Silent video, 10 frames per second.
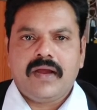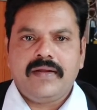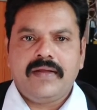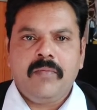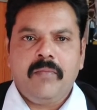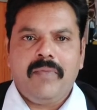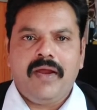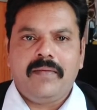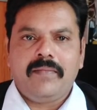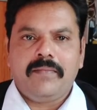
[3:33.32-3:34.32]
under
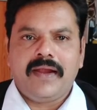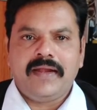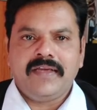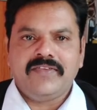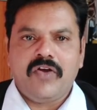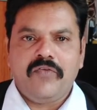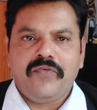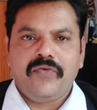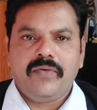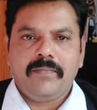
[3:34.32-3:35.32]
a bandage of
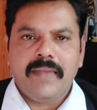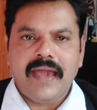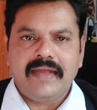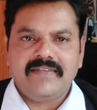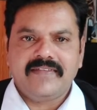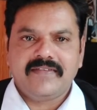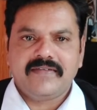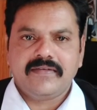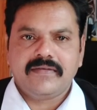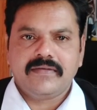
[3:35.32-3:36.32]
marriage.